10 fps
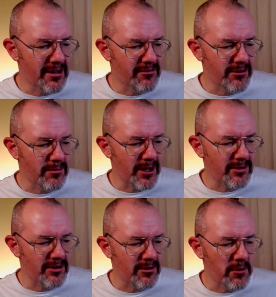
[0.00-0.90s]
as well,
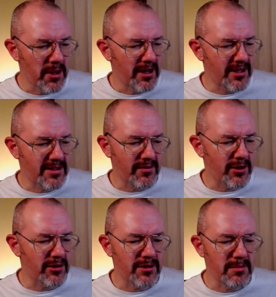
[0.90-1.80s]
so let's have a
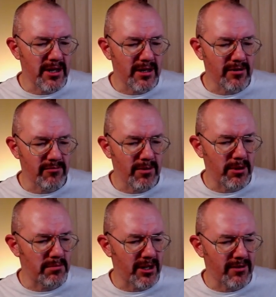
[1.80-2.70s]
look. Dominican
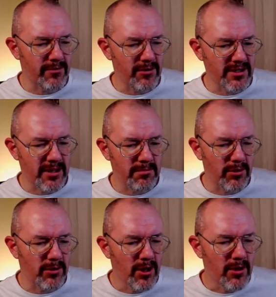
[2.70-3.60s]
Republic, for
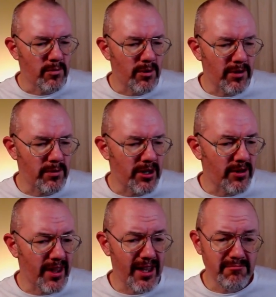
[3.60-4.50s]
example. What have we
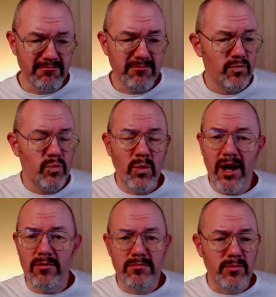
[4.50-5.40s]
got there?
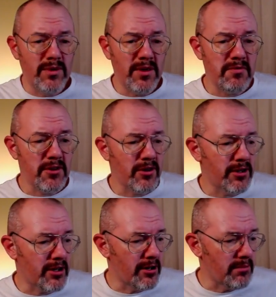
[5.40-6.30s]
Wow, we've even got
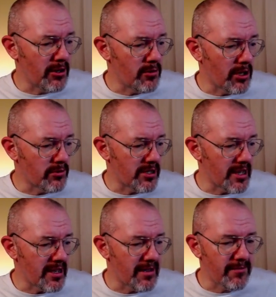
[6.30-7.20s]
the club logos
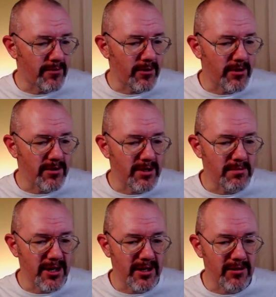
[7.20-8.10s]
here for
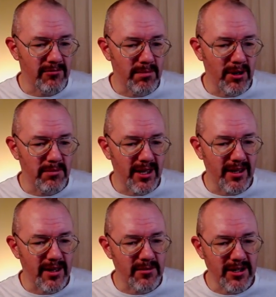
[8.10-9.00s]
Dominican
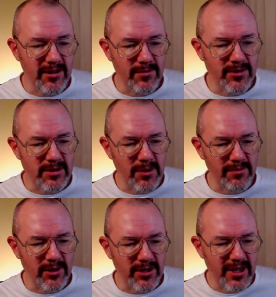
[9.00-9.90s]
Republic. I mean, obviously we
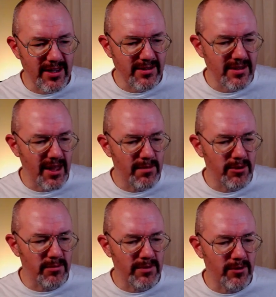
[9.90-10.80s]
haven't got the kits there,
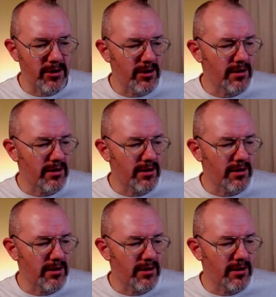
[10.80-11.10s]
but we've got